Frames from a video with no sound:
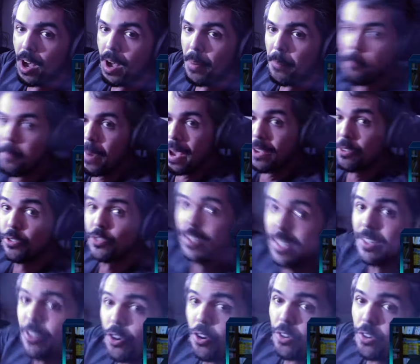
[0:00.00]
uh,
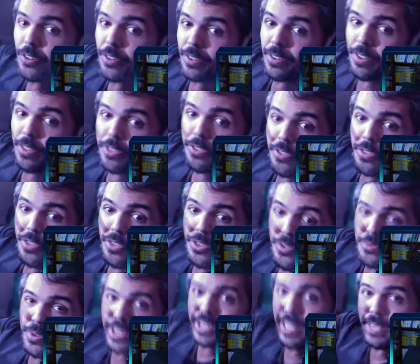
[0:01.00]
mounted on
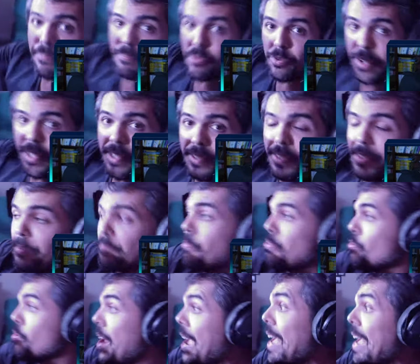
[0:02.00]
3D
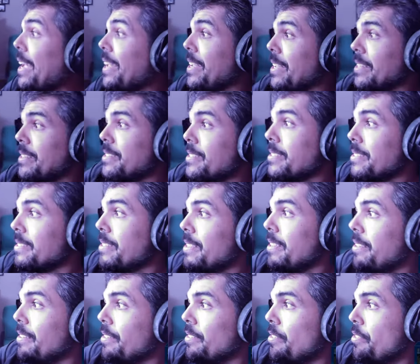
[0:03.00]
printed brackets
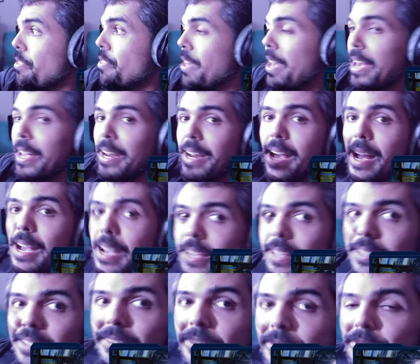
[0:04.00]
that
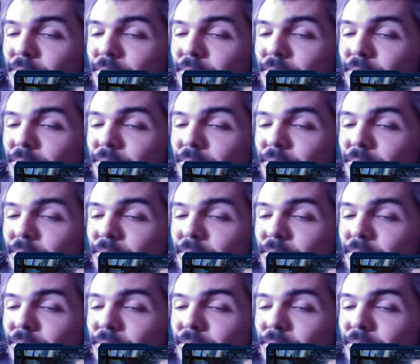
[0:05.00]
I